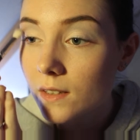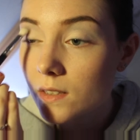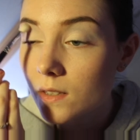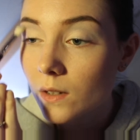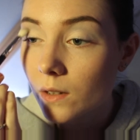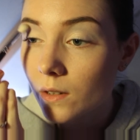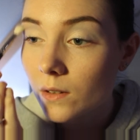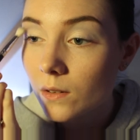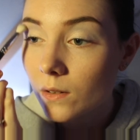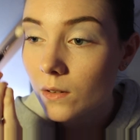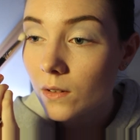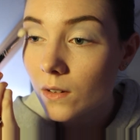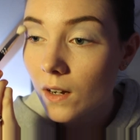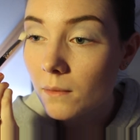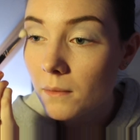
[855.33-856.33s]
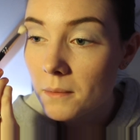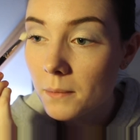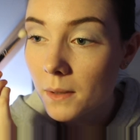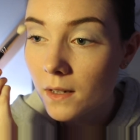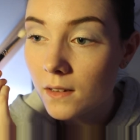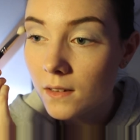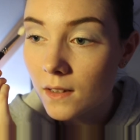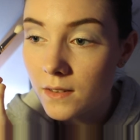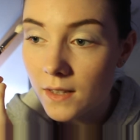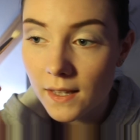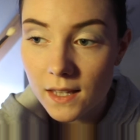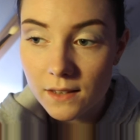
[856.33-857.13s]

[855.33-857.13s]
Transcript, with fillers: so I remember I was like,